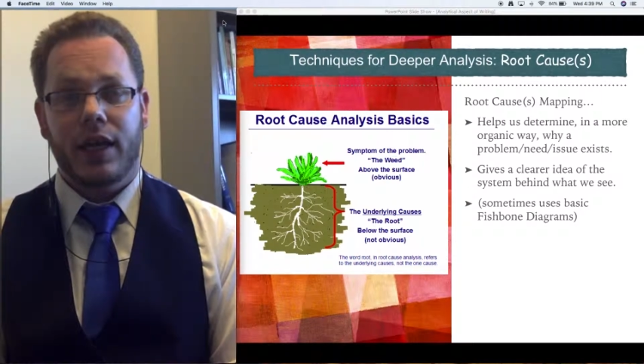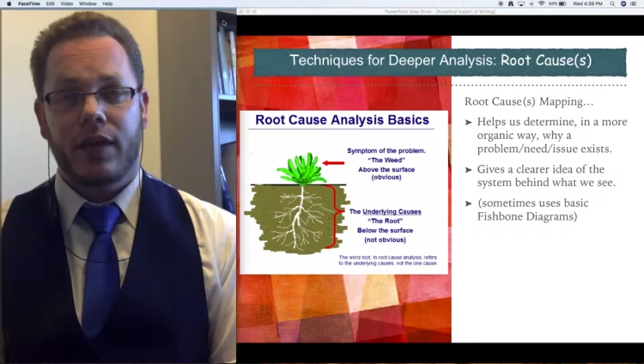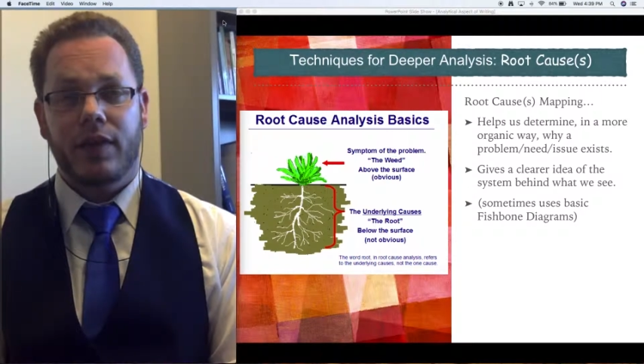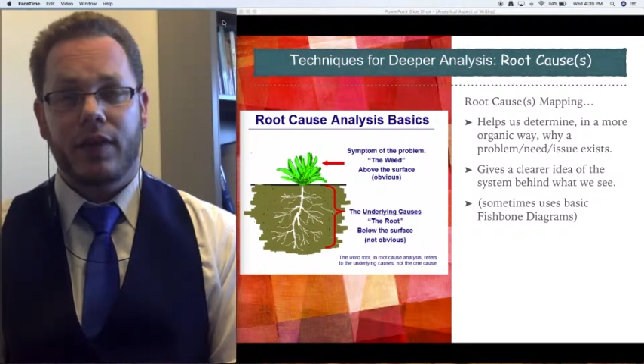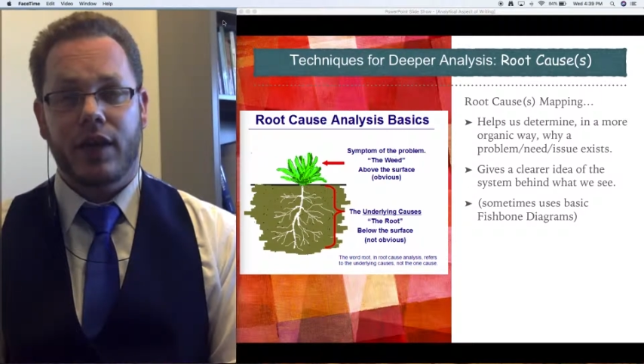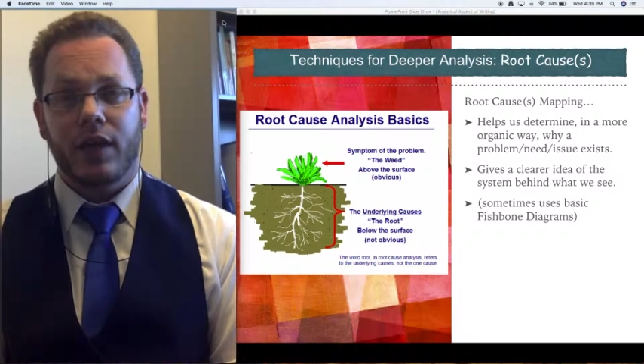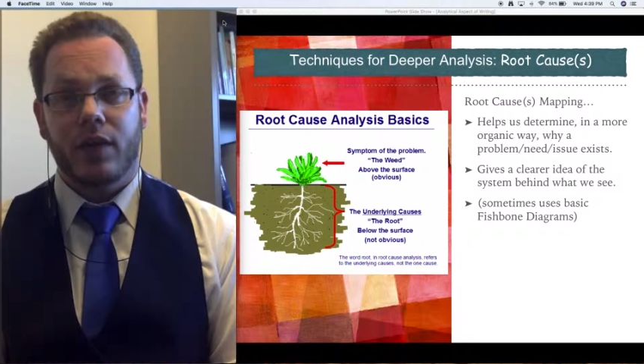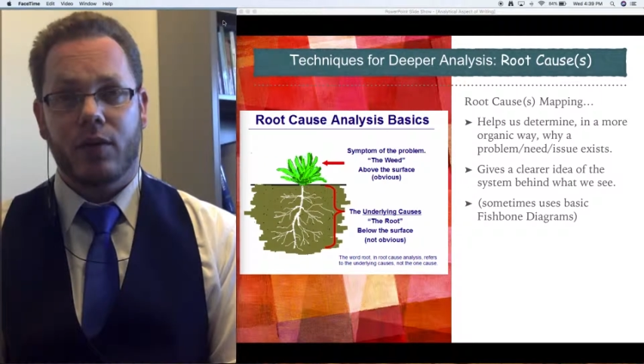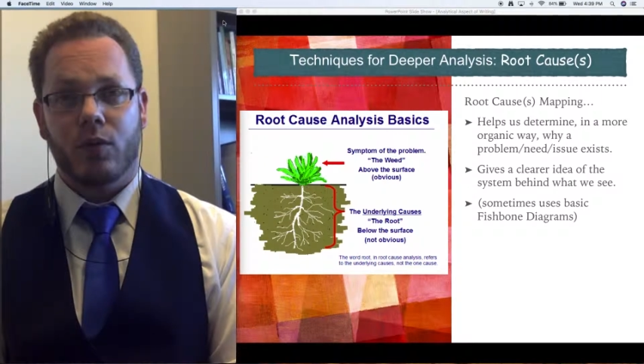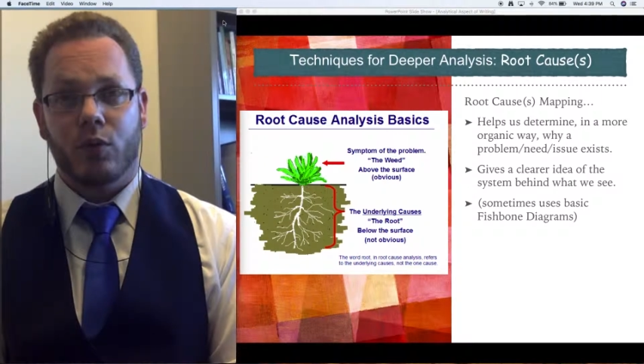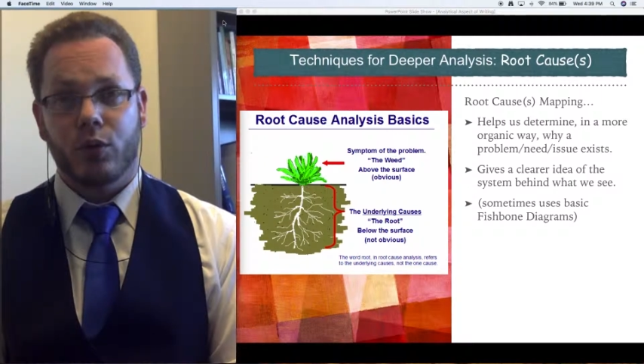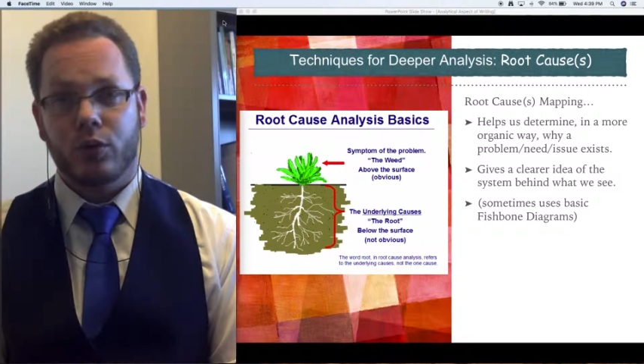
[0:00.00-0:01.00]
The
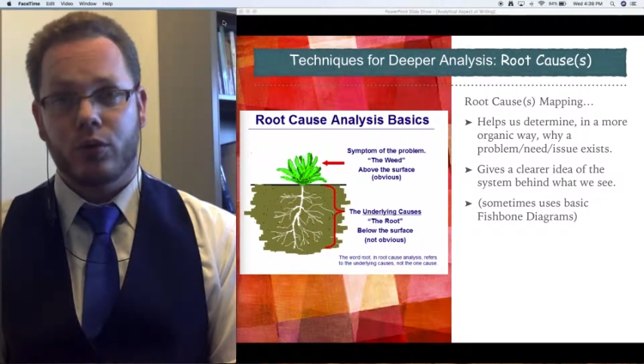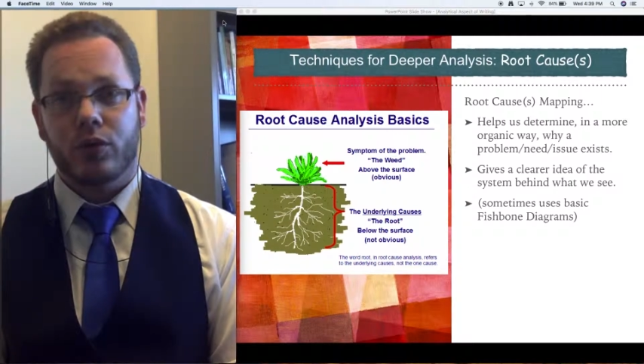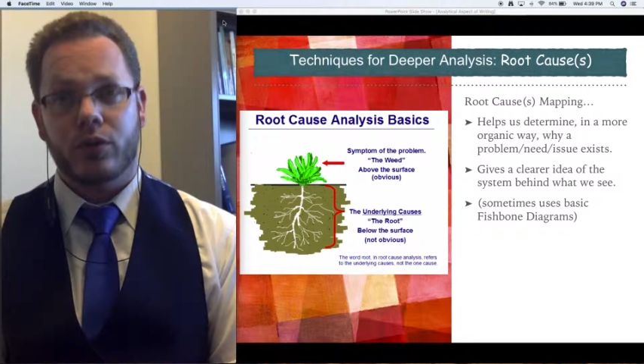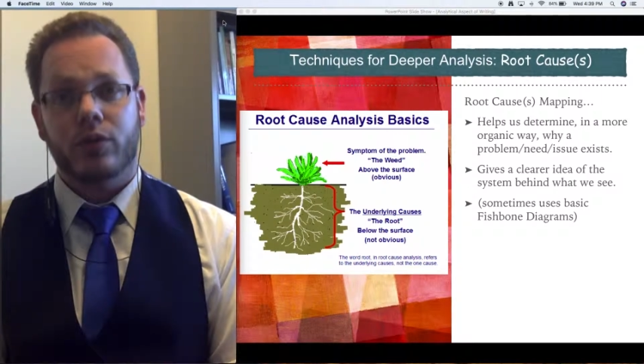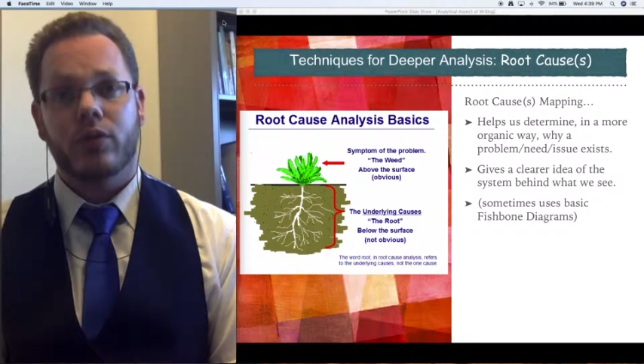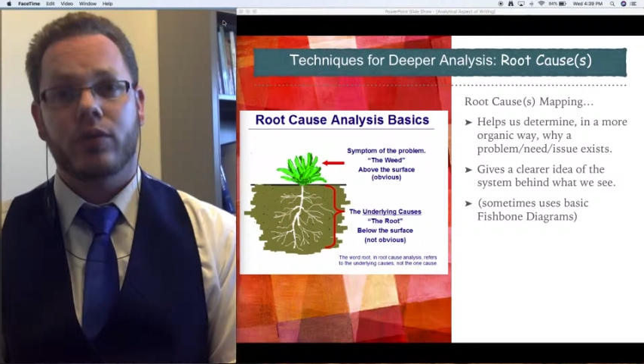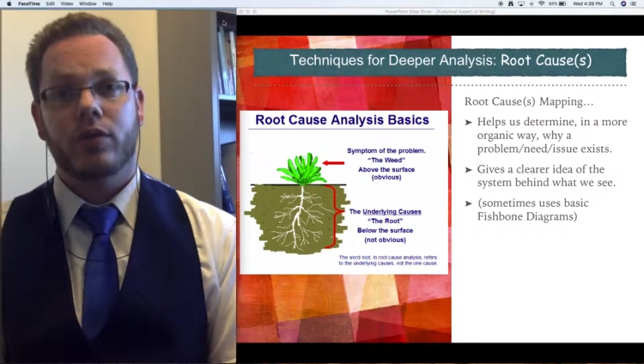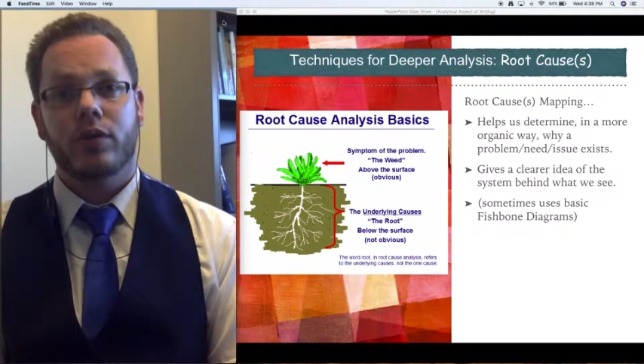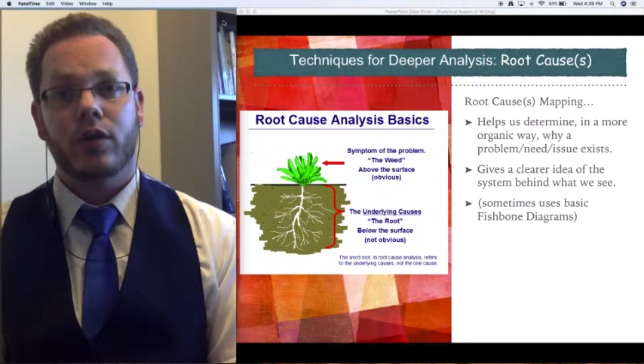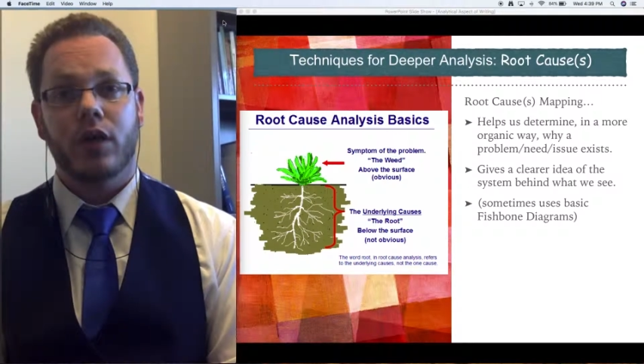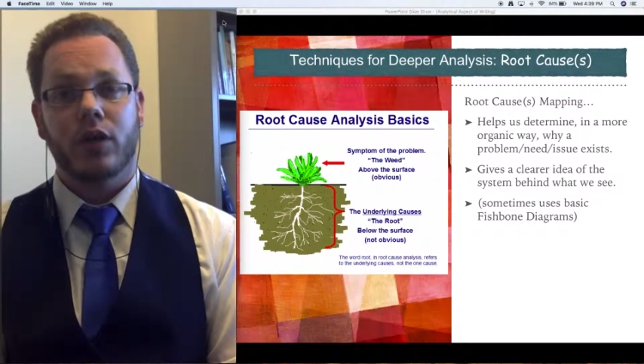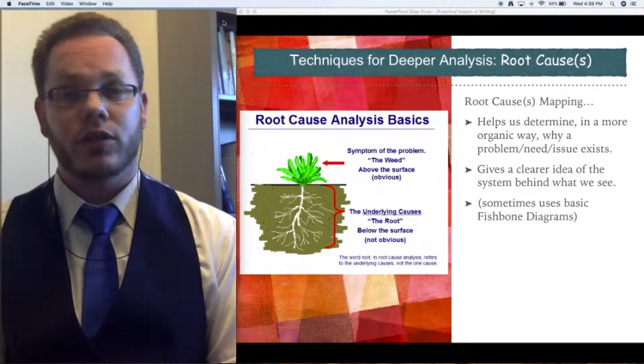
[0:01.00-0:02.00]
root
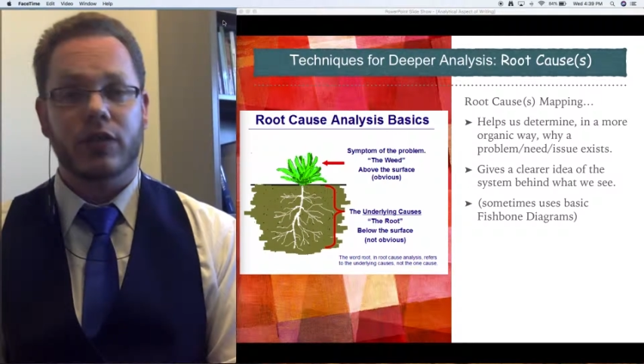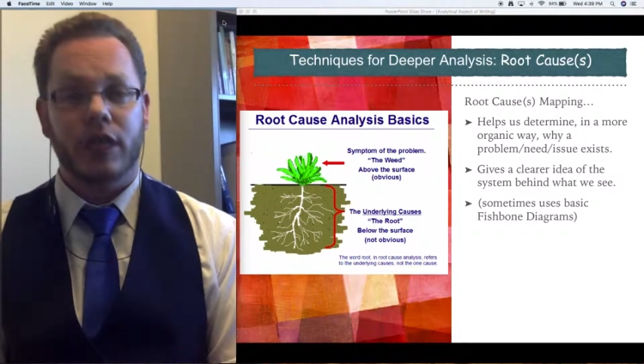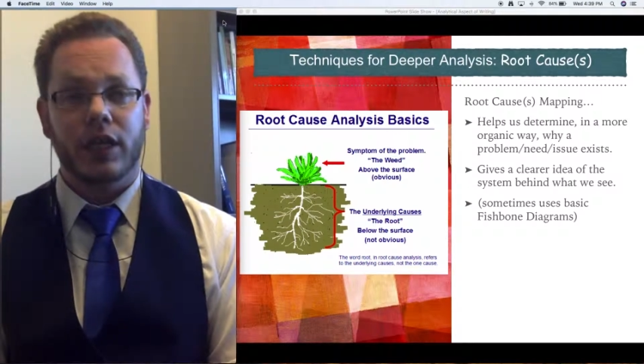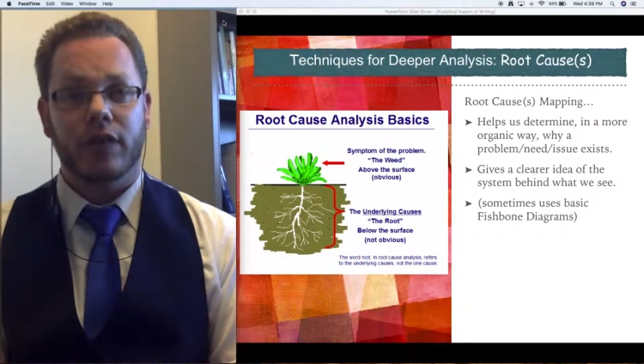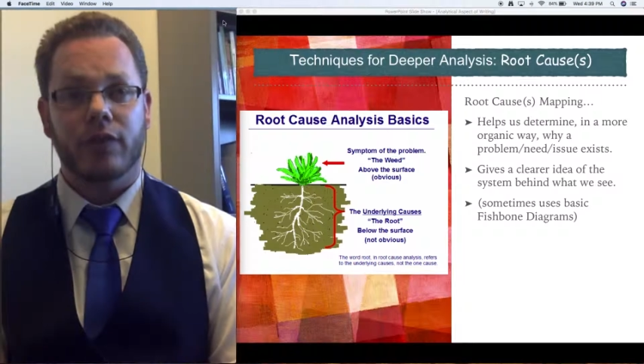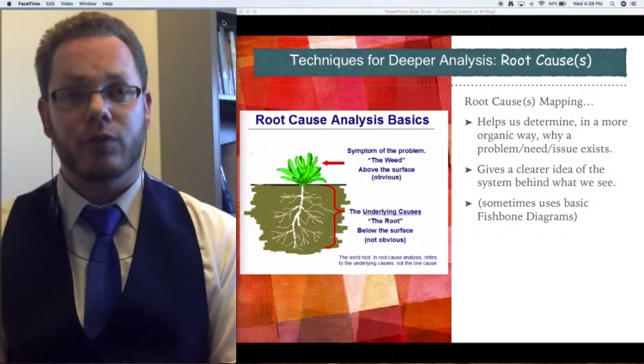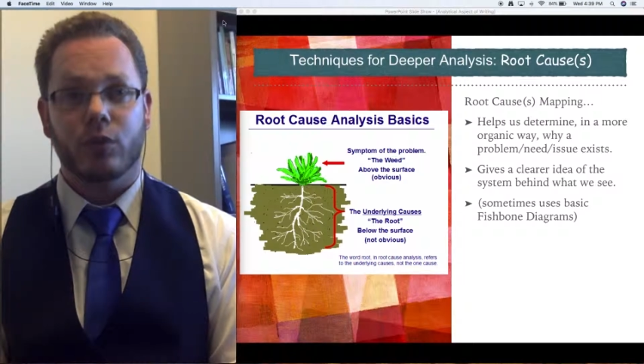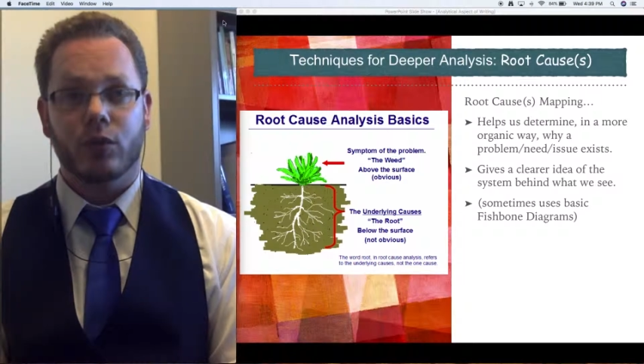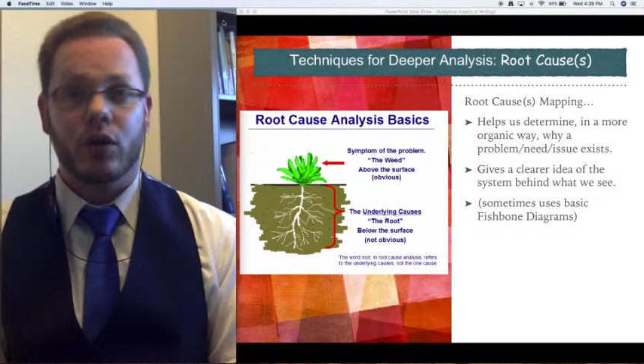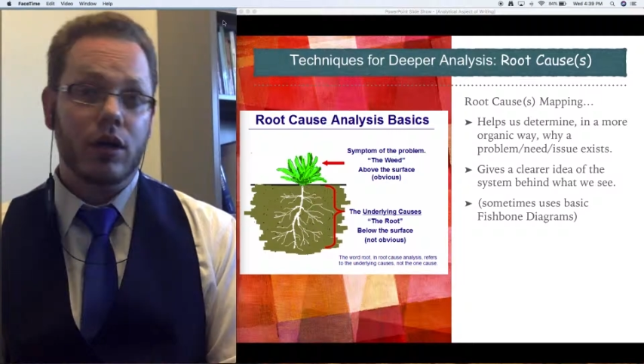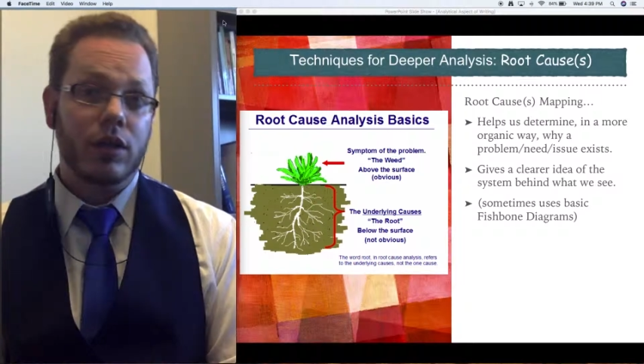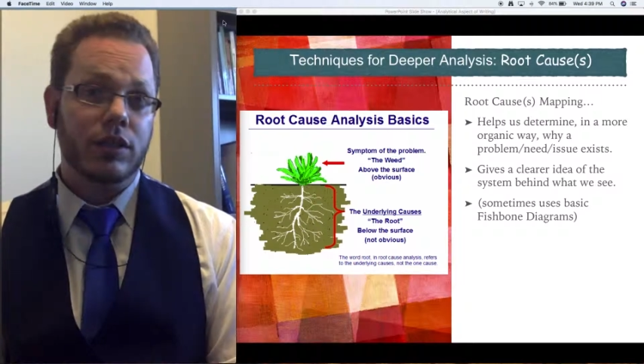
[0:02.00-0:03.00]
understanding of root
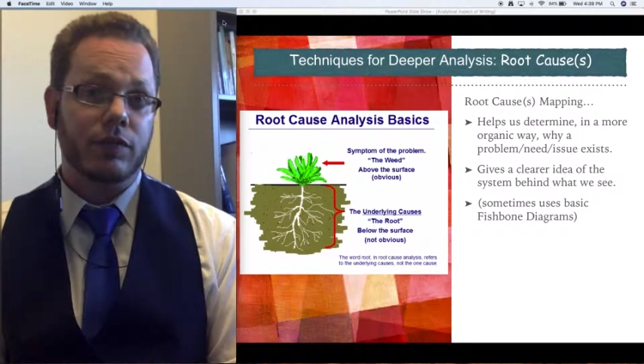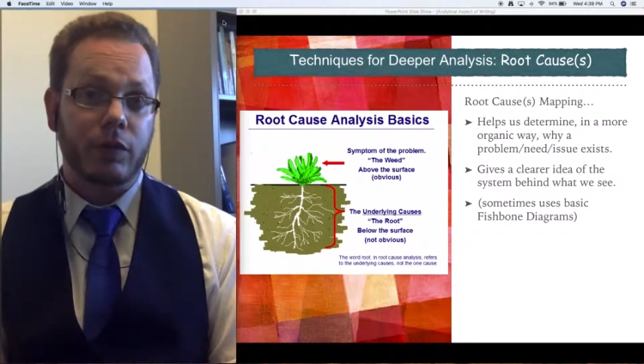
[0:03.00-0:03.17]
cause,